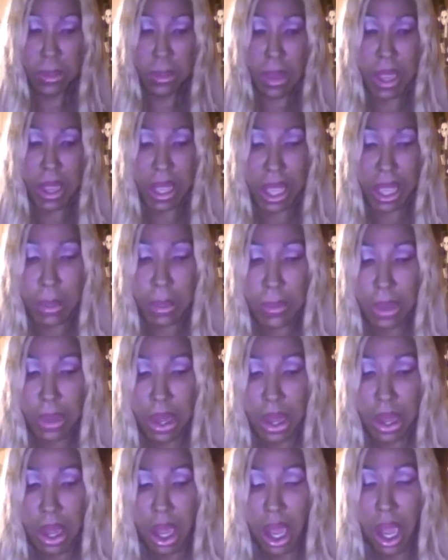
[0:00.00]
makeup.
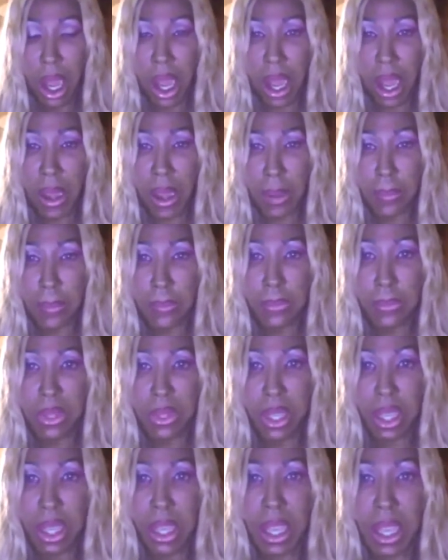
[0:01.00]

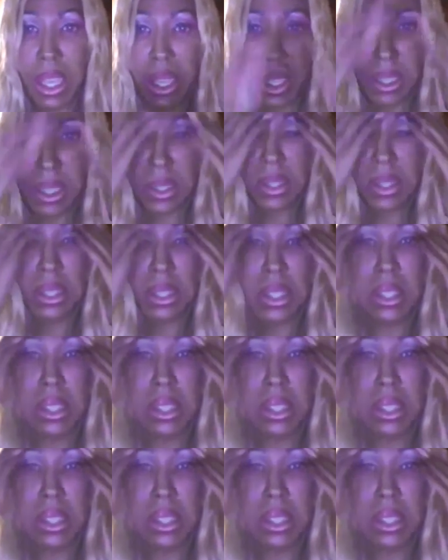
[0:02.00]
And